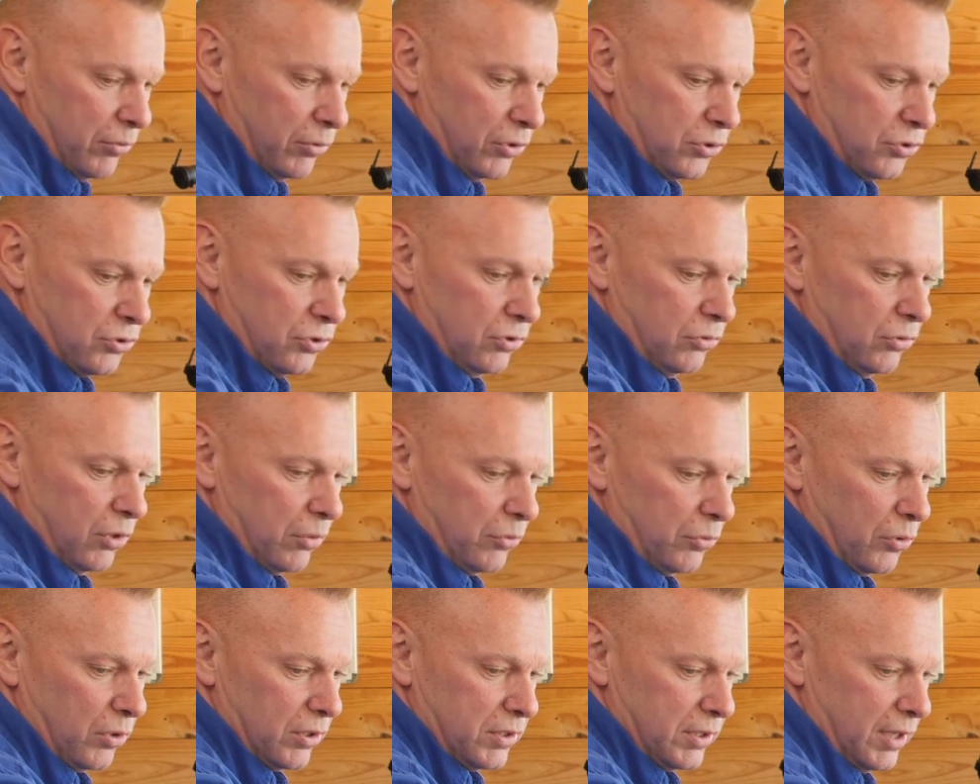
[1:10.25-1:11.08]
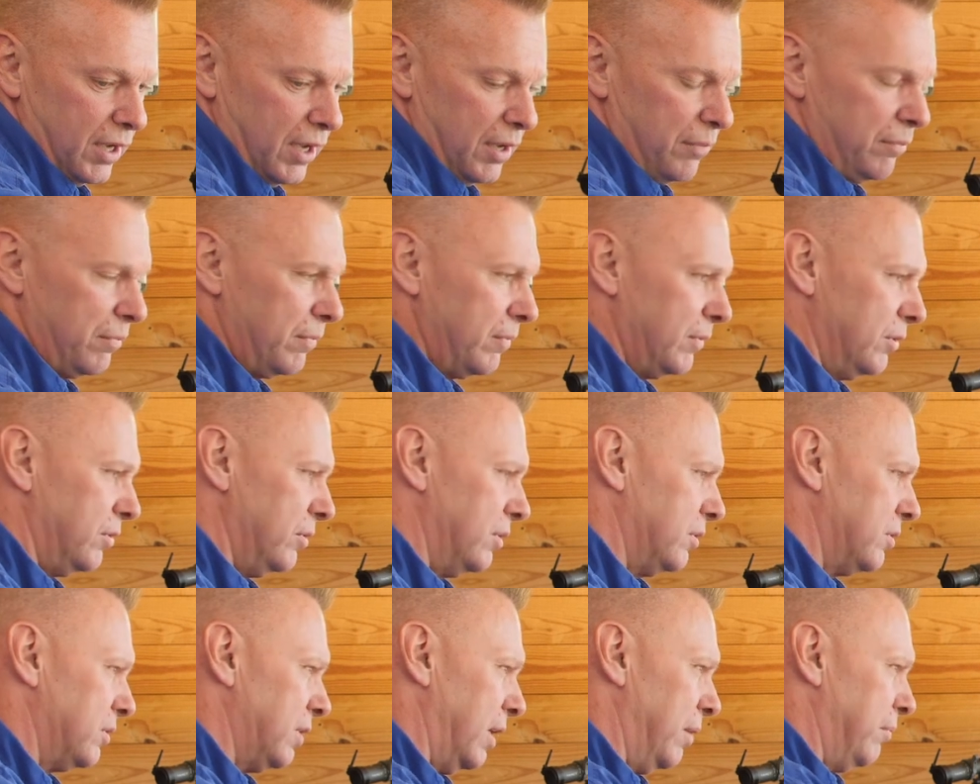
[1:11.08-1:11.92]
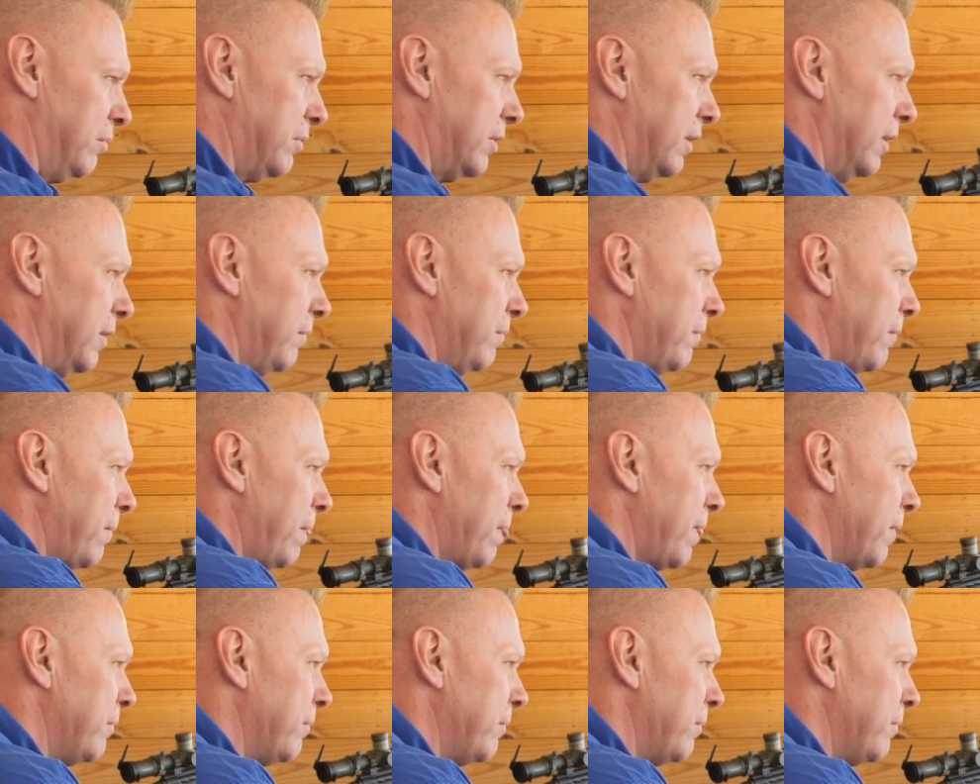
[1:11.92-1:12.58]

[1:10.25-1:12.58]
we'll shoot one more time, do the same thing.